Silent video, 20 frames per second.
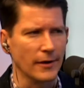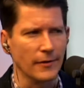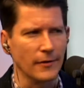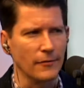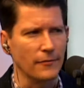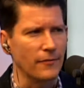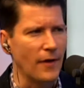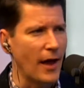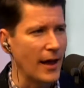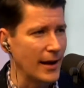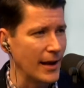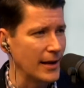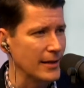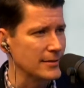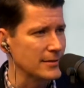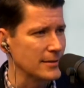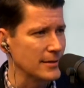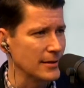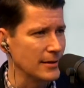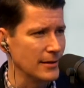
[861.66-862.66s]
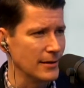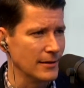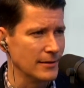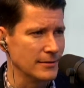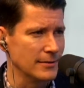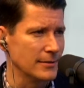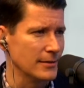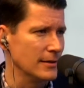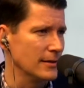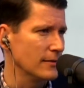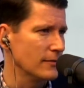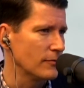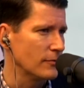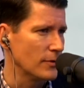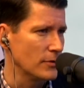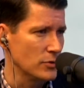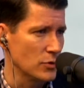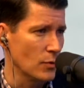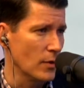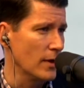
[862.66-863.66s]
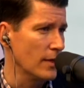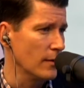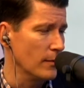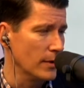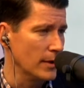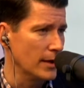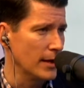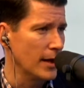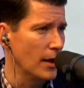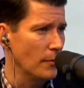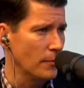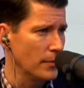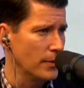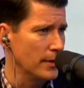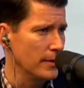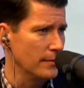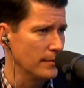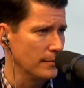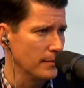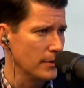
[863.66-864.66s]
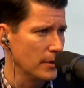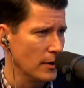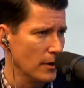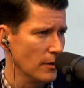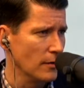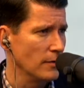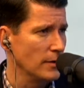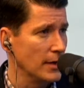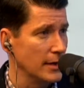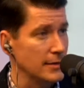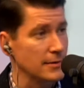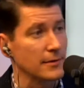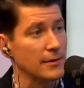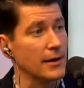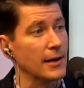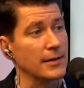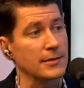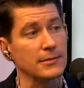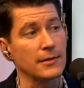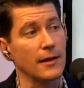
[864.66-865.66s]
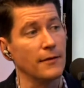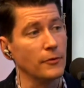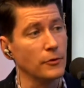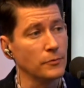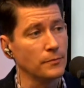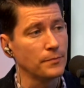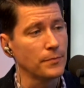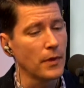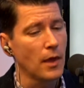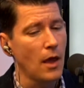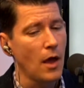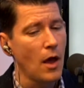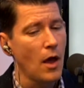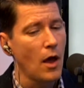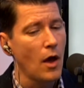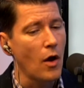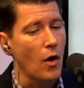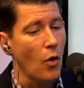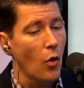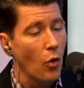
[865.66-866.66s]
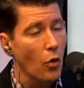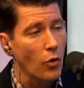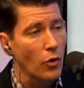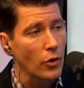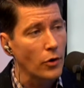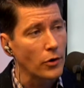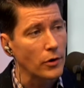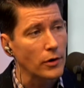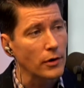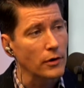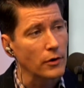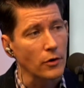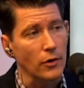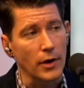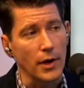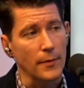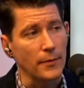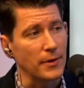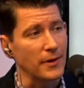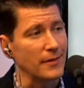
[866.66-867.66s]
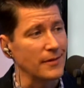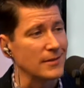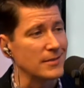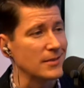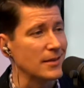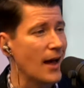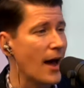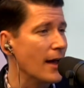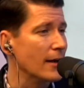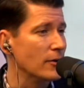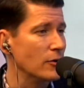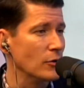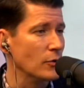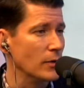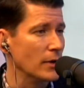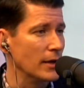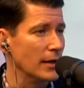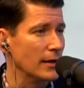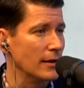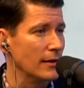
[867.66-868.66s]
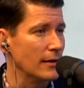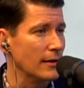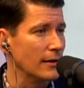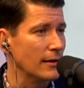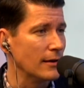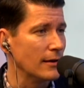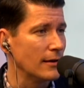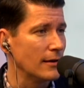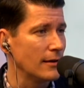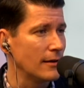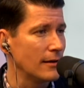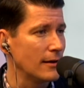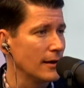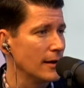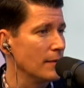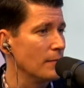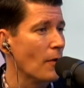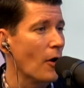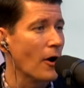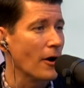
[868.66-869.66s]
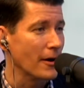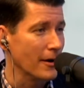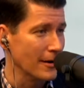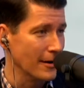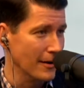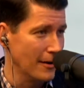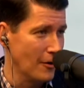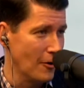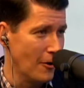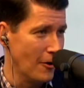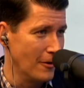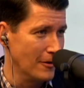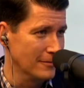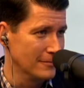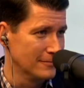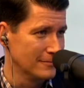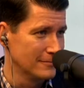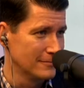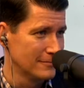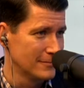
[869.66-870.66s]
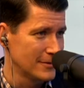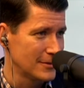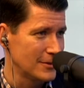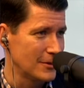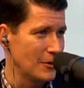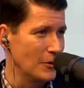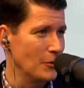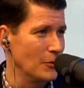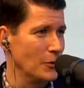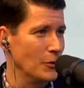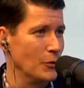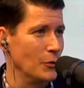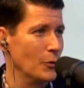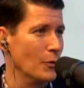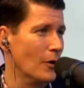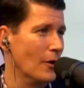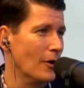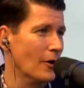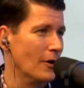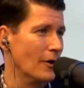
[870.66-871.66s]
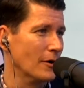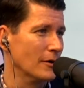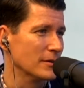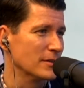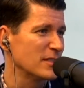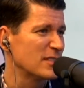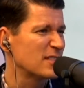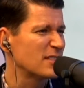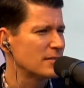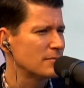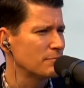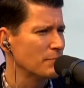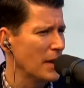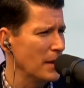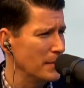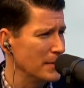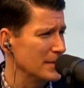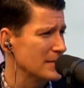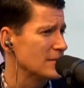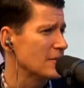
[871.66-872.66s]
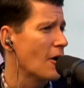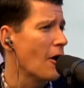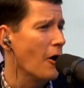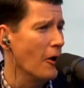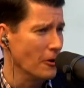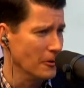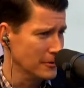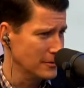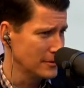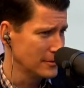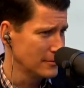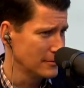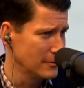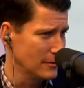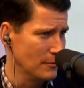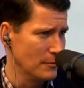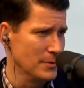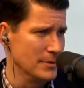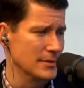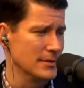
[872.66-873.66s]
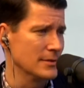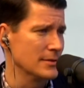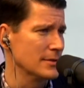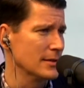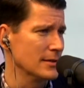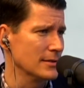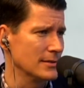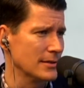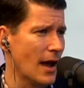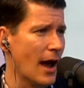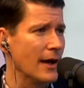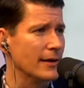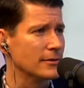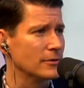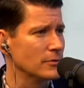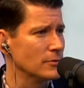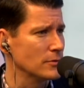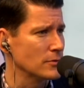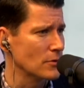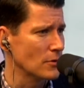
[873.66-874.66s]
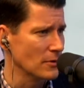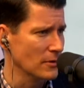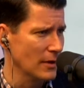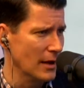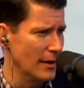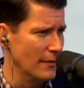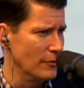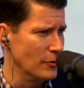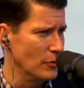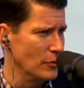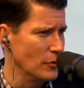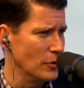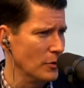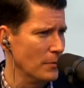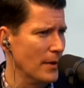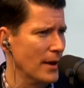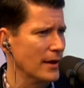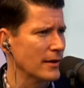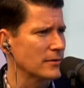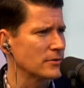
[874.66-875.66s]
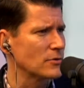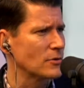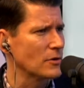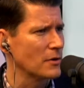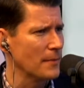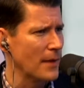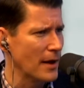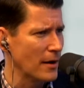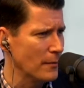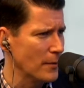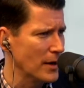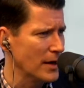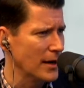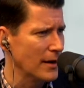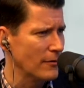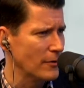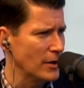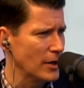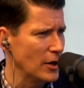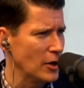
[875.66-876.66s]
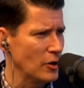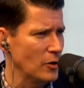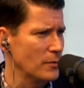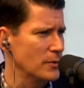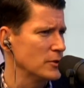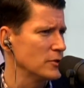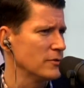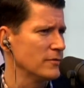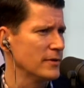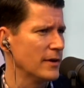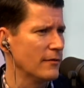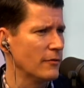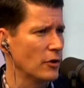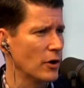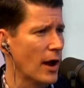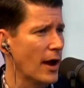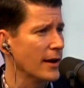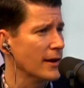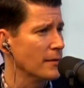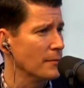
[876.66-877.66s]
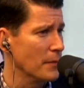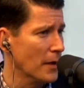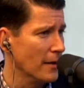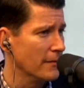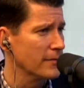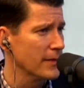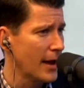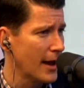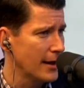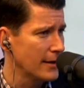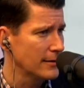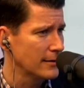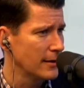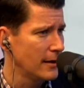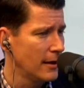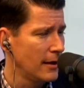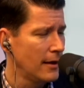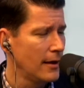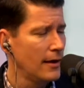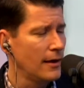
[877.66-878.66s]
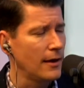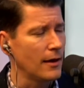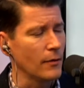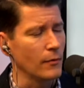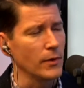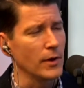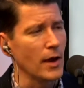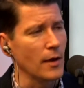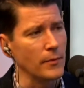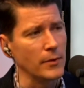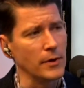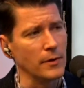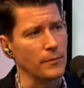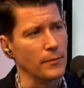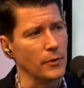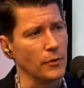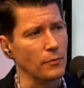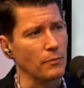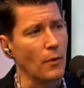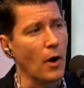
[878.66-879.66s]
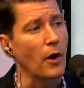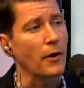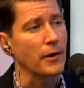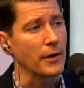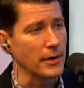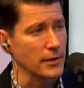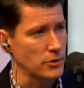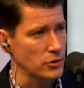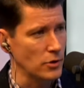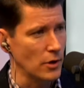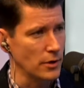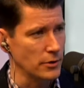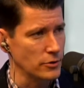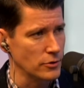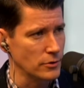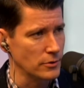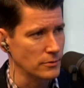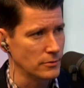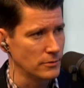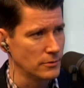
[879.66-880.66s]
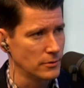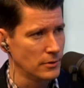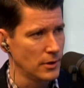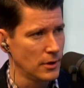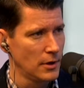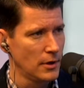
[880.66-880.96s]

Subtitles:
looking at their financing, seeing if there's a way that we can help them, get to the next level. Or you're a company that's not doing any marketing at all. So you are maybe stalled. Your business has gotten to a certain level. You make a certain amount of money every year, but you've never gotten above that. And we come in and build marketing structure.